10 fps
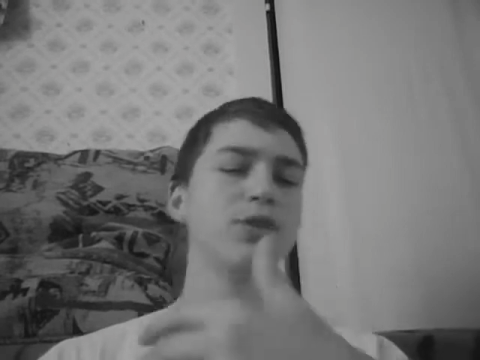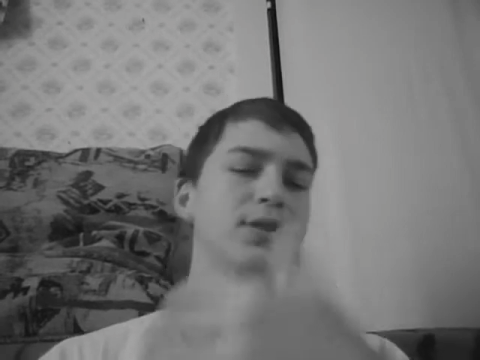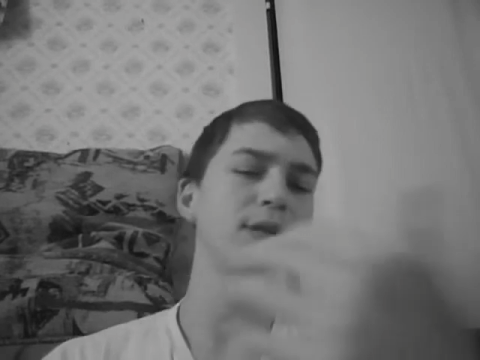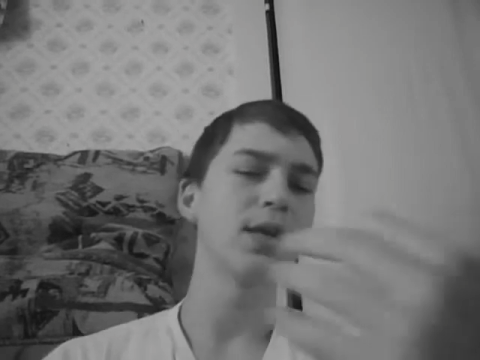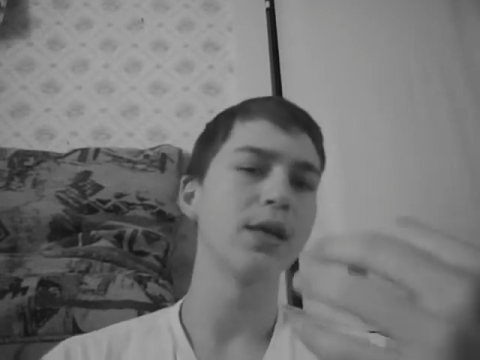would
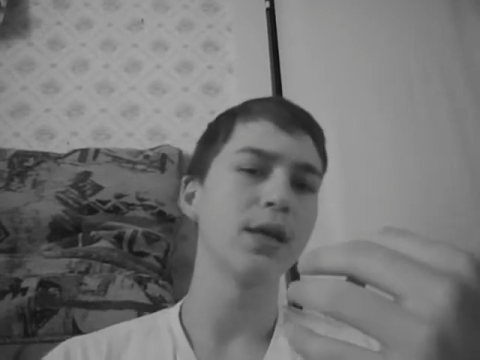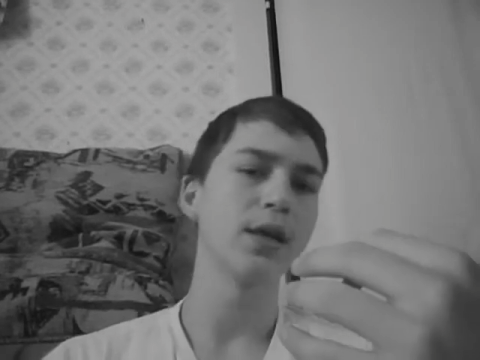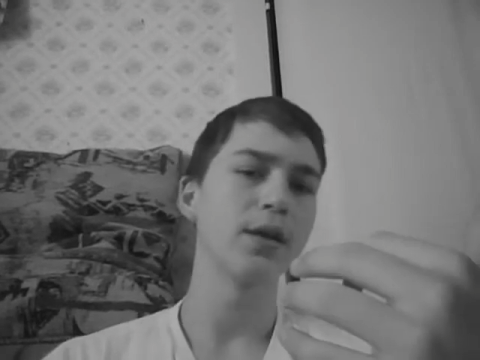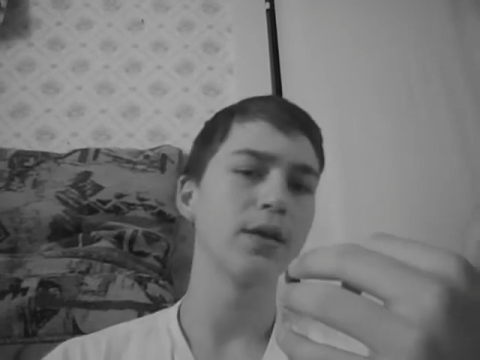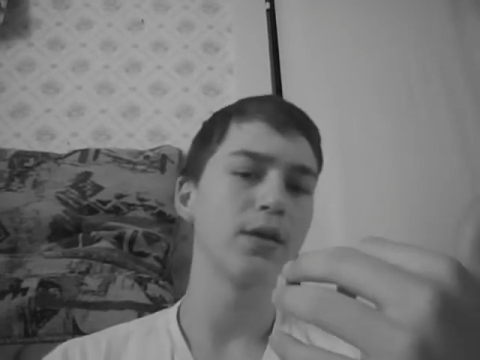she say
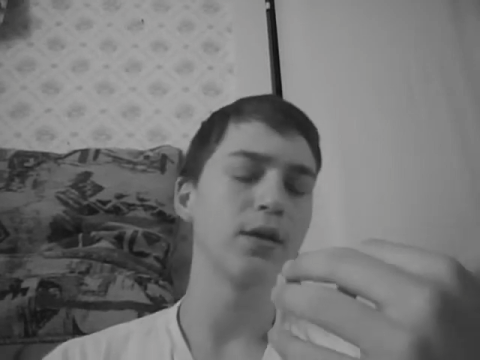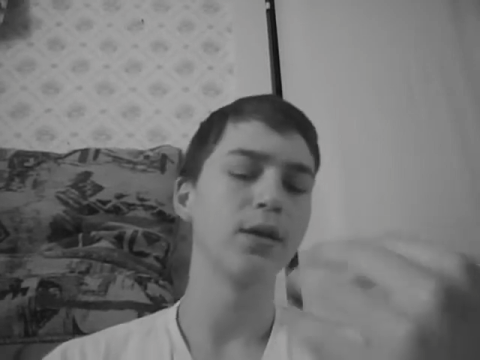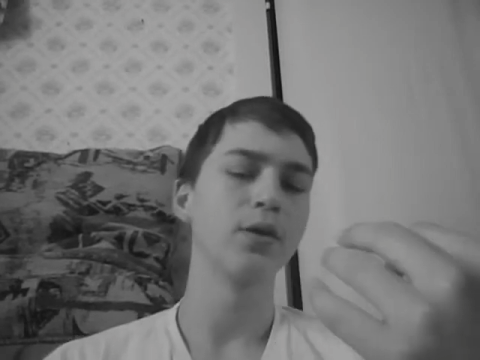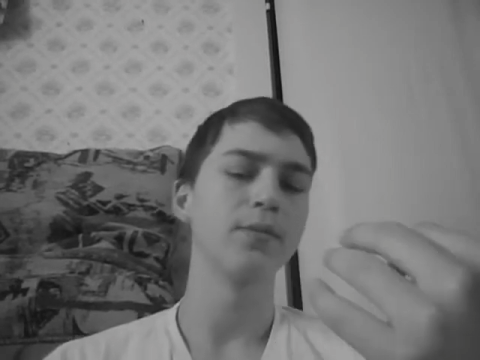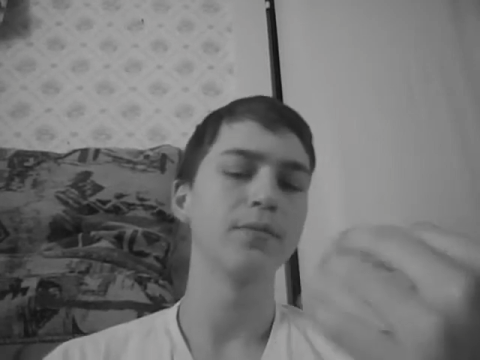that
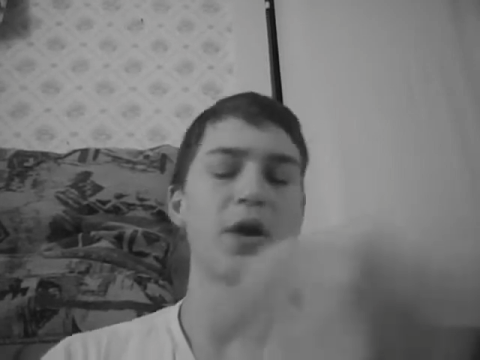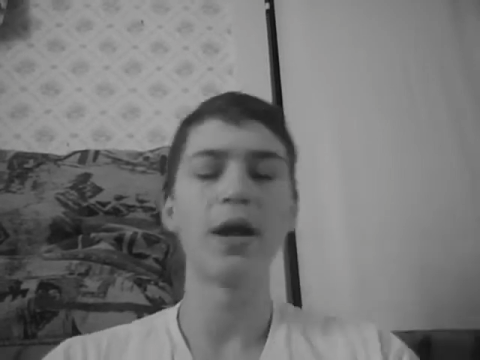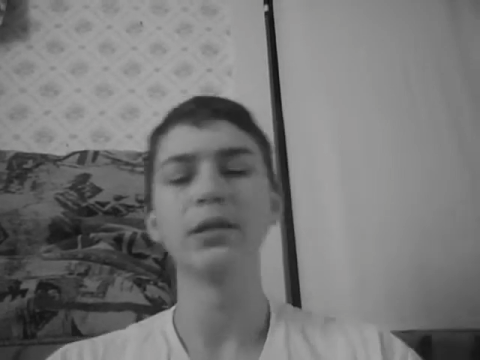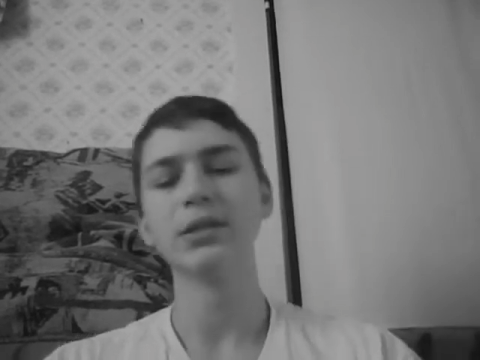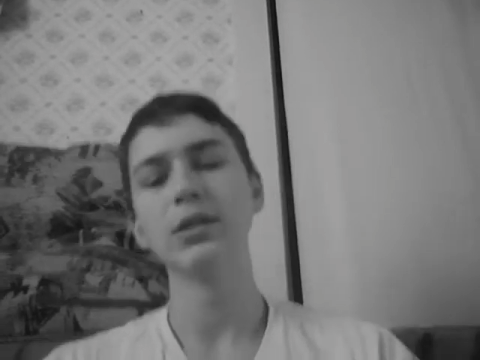you know
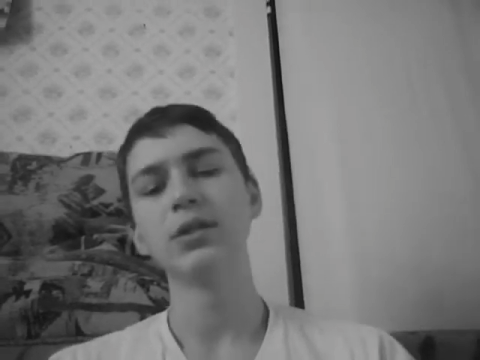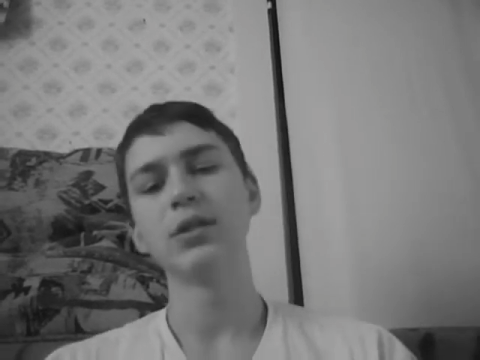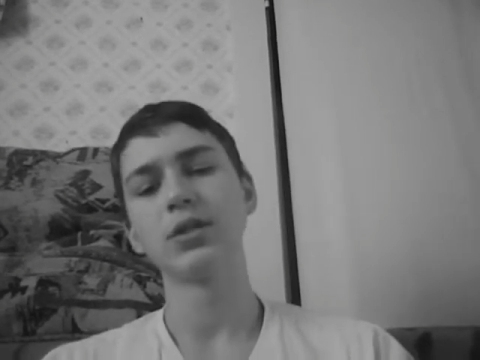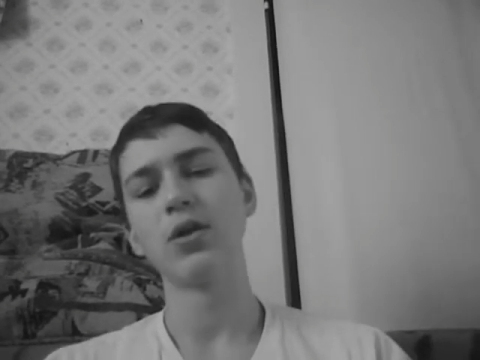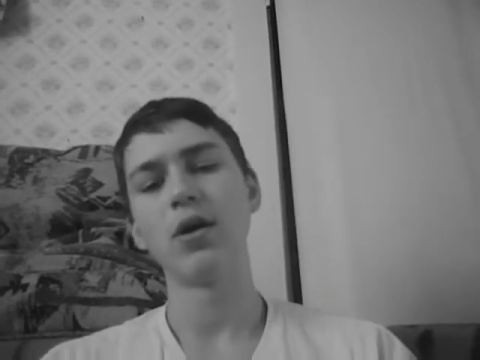alright
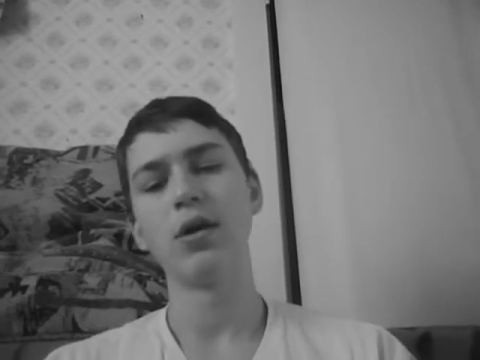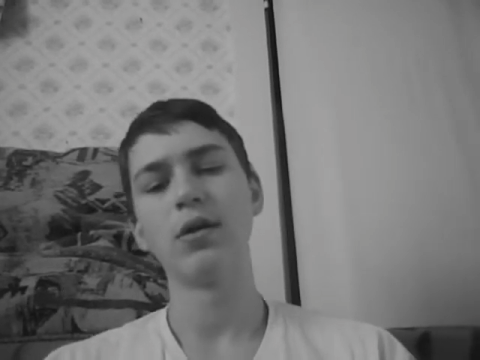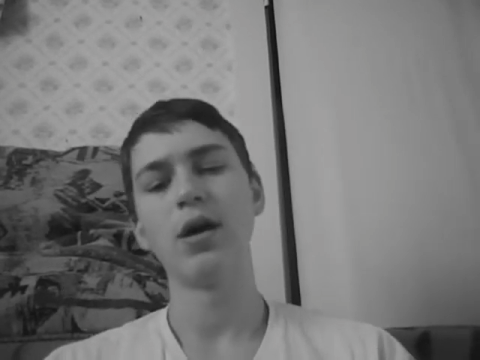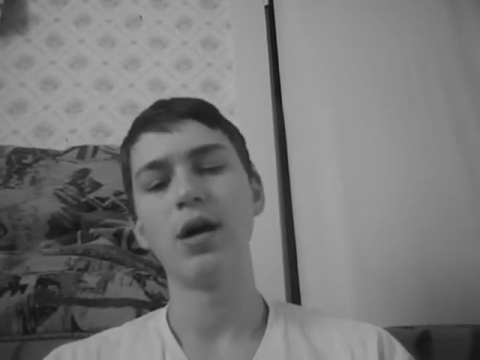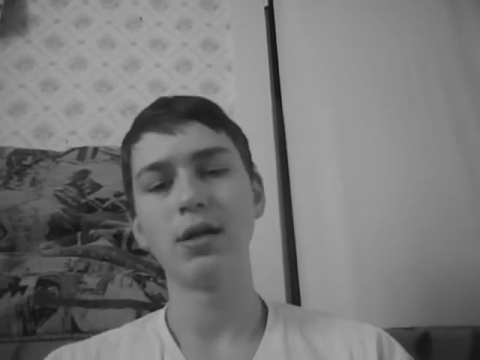so
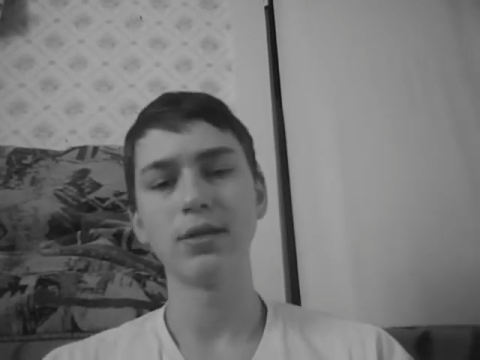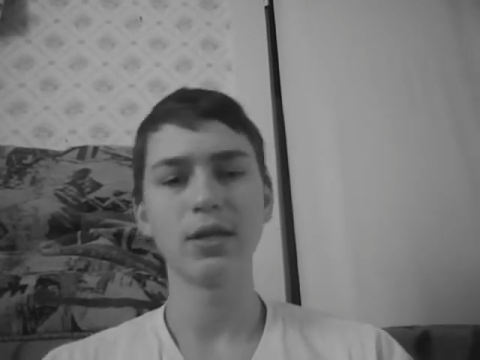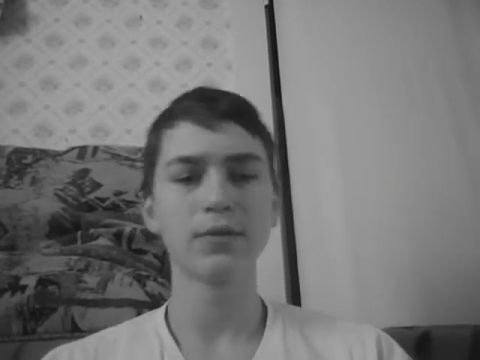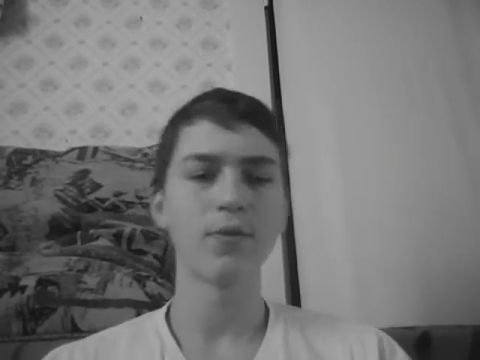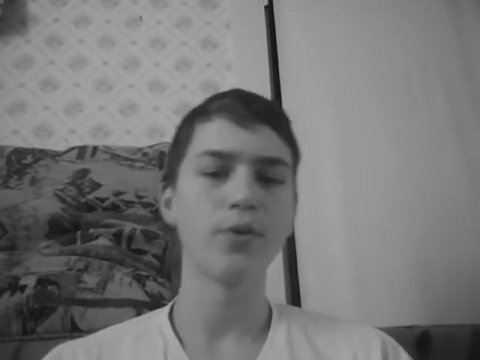uh, I'll
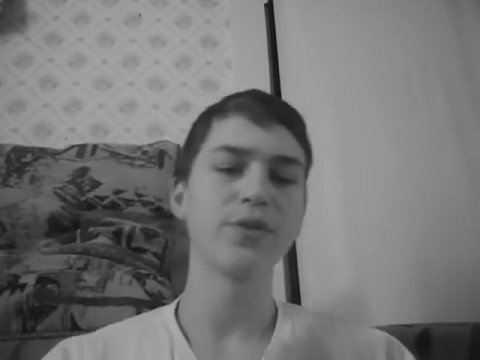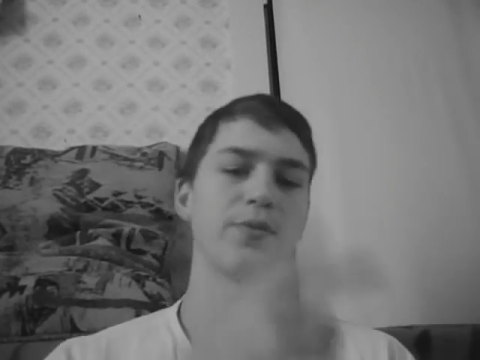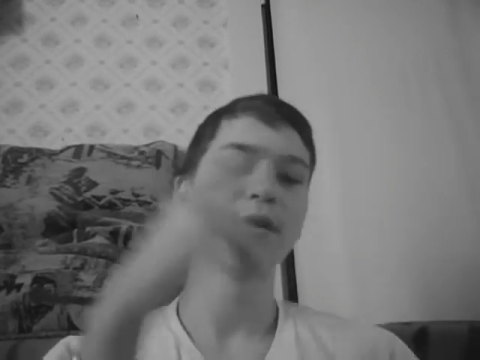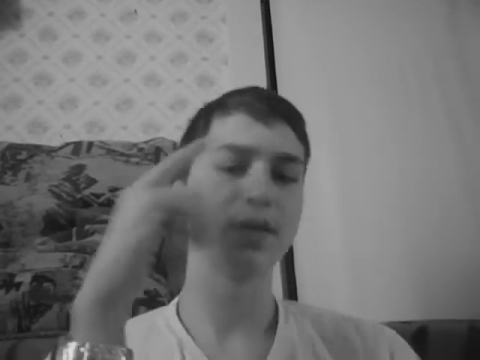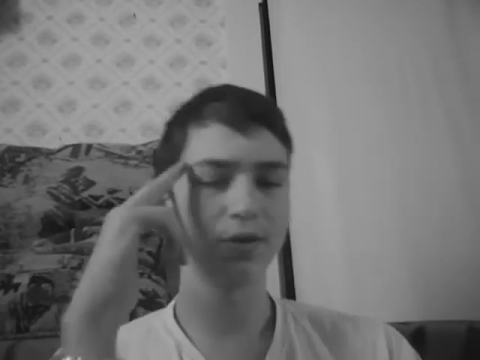thanks for
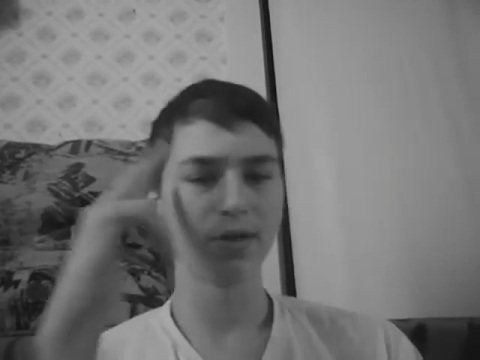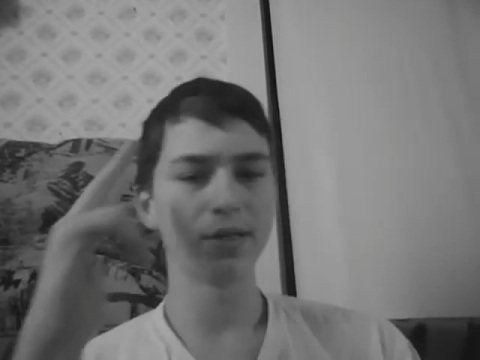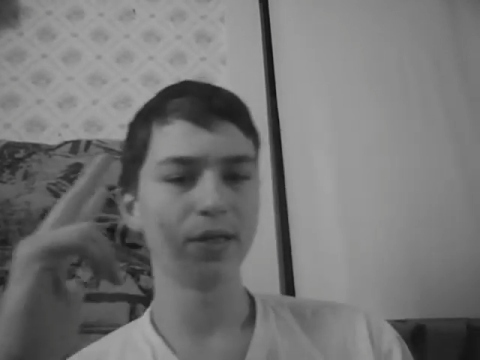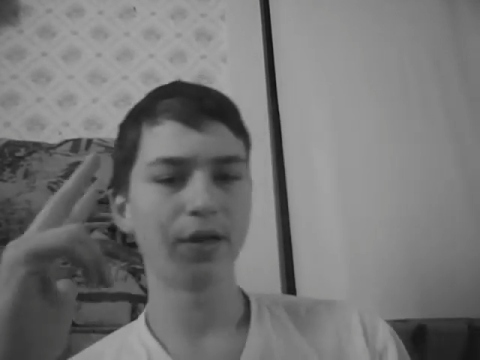watching me I'll see you guys